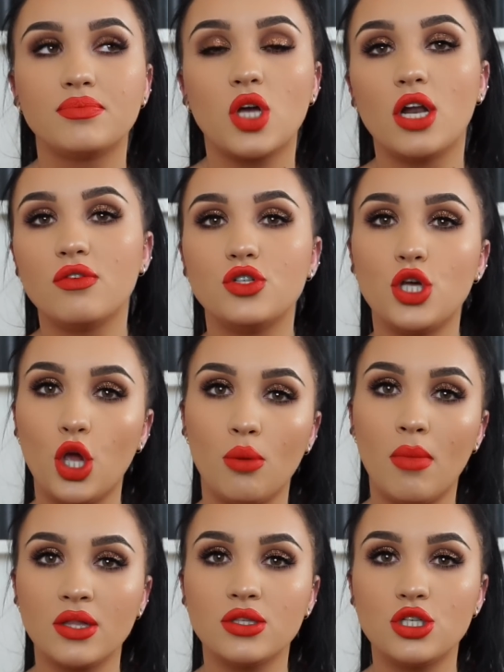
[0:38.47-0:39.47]
kind of
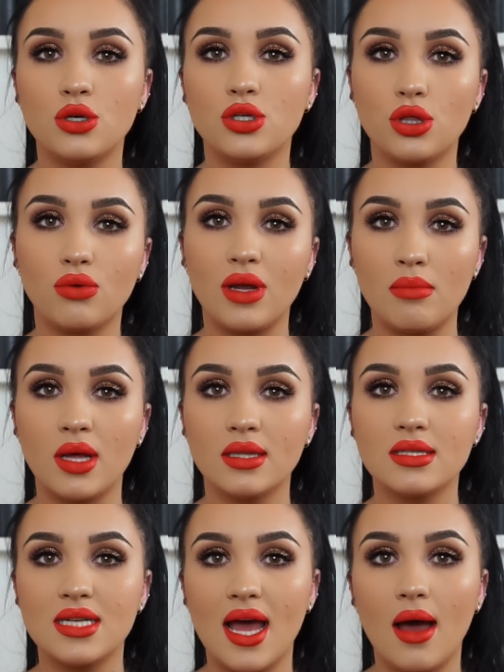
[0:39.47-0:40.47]
two to three
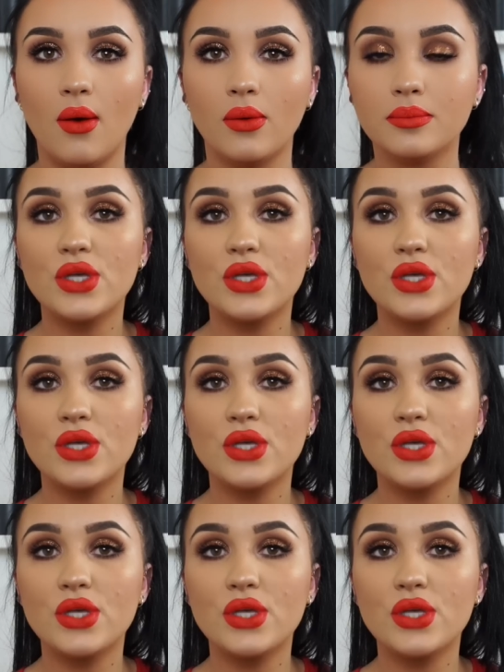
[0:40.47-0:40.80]
months now.